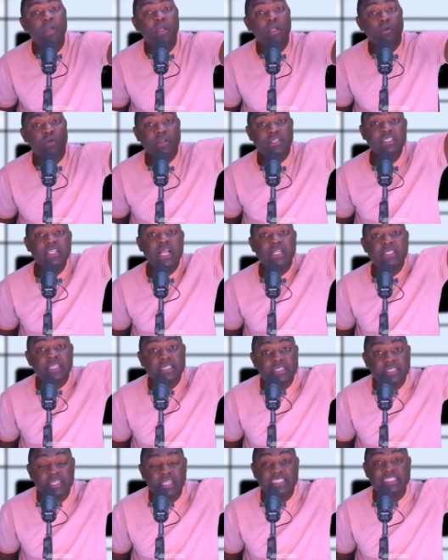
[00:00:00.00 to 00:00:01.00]
Kwasi
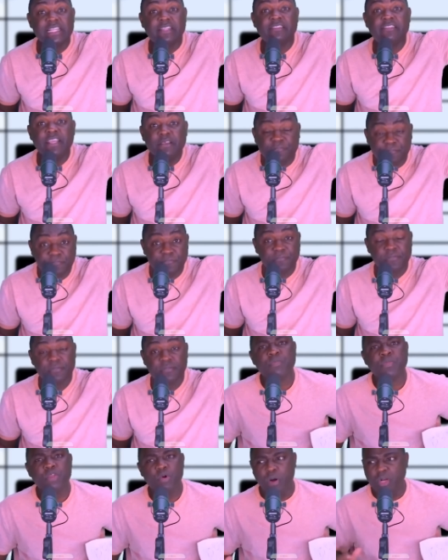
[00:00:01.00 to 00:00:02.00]
Nyantakyi is a thief.
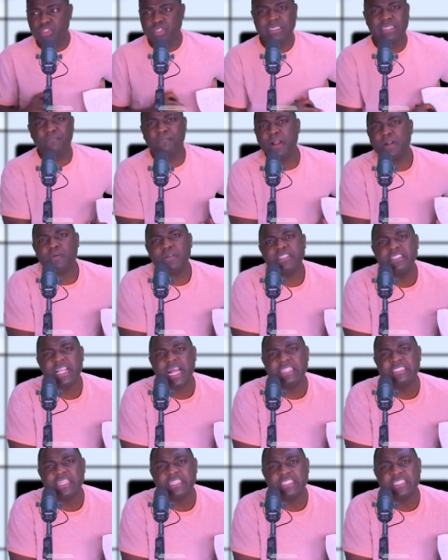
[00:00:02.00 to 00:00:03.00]
You want to defend Kwasi
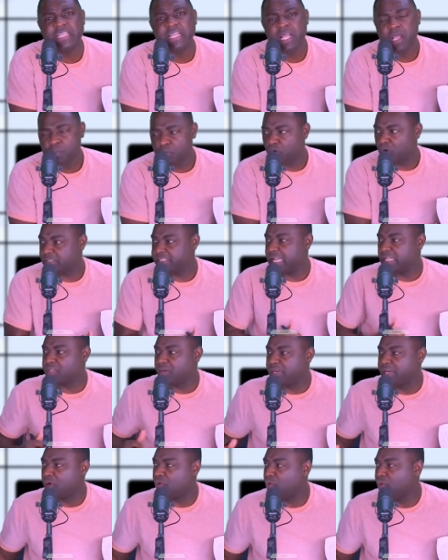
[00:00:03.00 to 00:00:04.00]
Nyantakyi because Ket
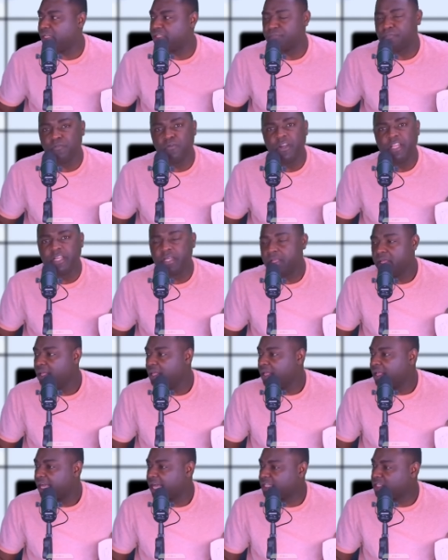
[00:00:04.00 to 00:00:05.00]
Okraku is fooling.
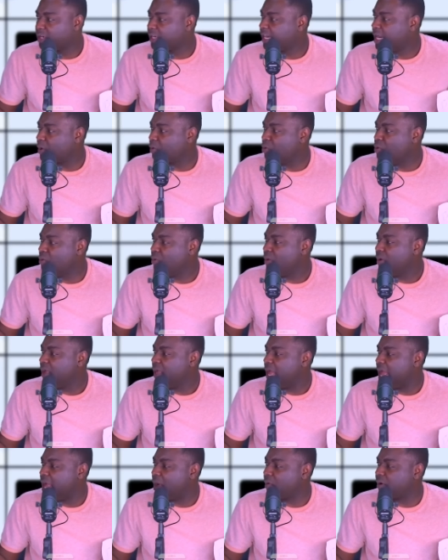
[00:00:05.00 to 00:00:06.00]
Ket Okraku
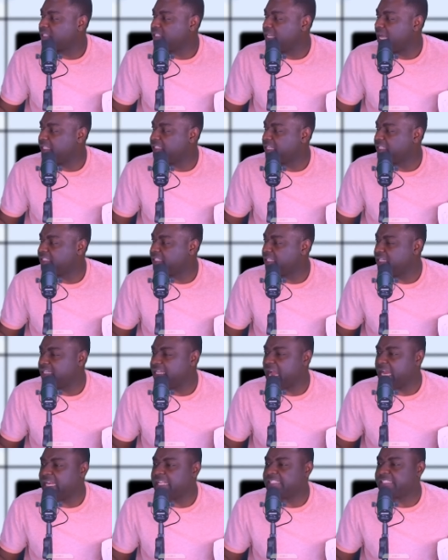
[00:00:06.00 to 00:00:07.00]
and Kwasi Nyantakyi,
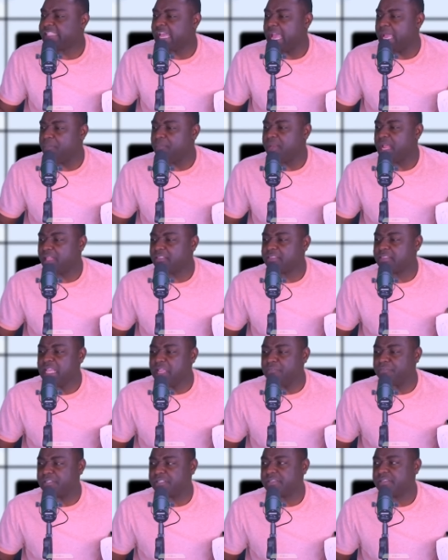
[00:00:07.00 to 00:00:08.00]
they are the same. They are
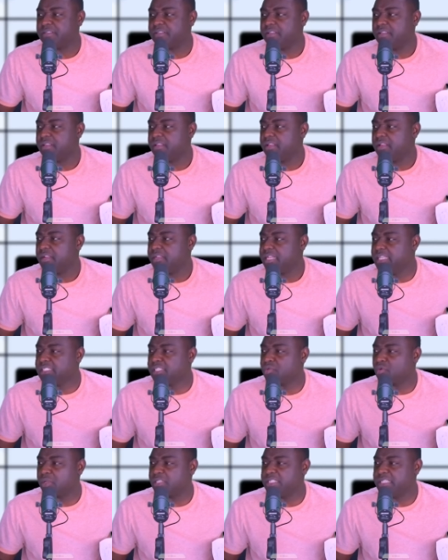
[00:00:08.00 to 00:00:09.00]
thieves. This
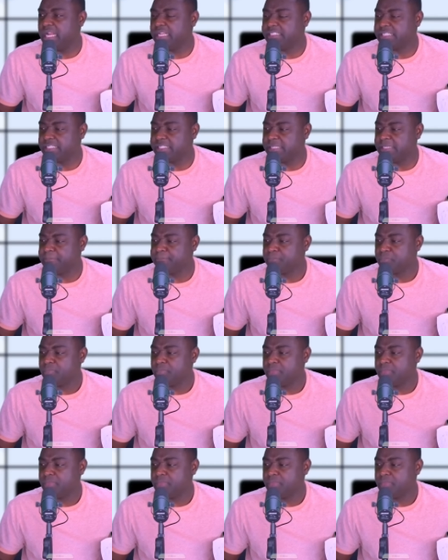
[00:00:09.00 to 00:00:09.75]
is Kwasi Nyantakyi.